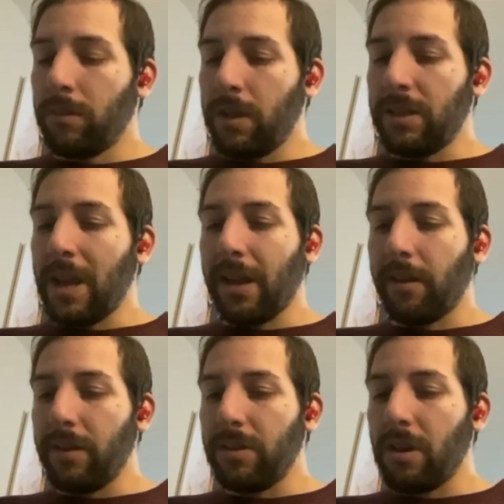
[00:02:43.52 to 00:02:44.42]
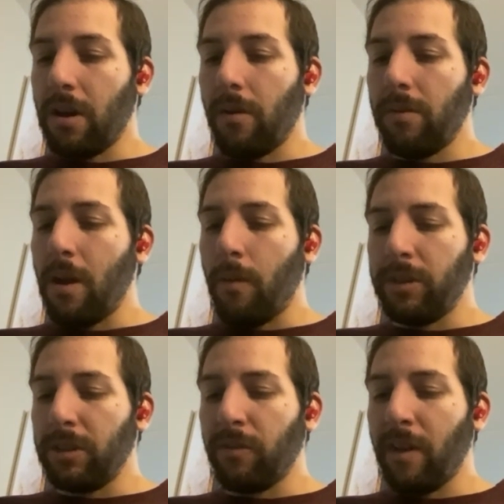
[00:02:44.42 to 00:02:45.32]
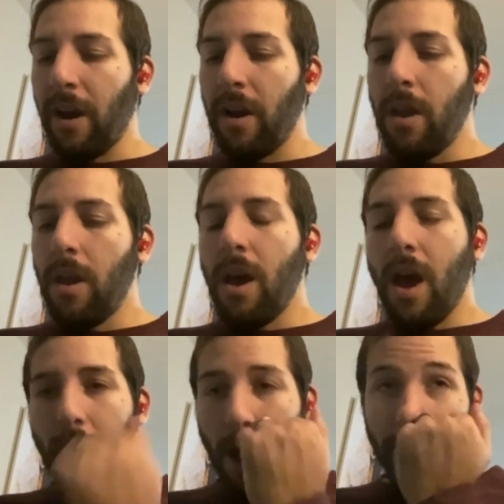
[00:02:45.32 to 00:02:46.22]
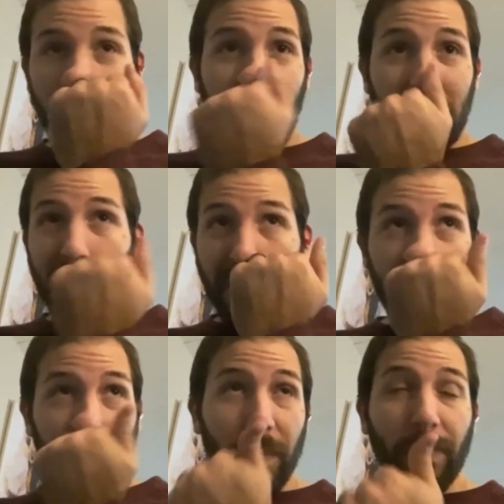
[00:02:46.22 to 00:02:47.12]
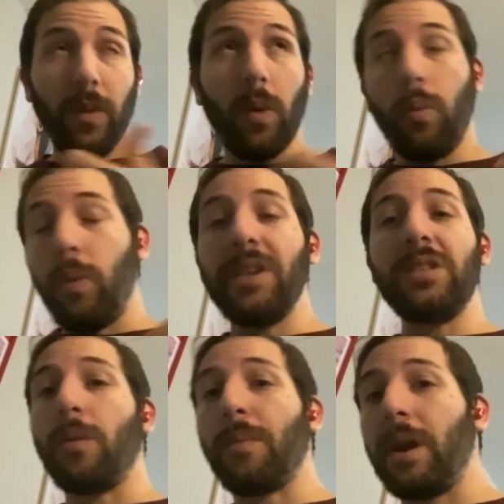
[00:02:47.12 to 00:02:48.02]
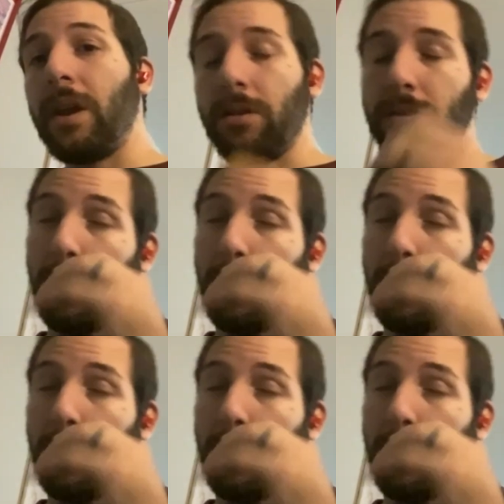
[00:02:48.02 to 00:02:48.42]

Exactly. So no, which is fair. Um, yeah, so we celebrate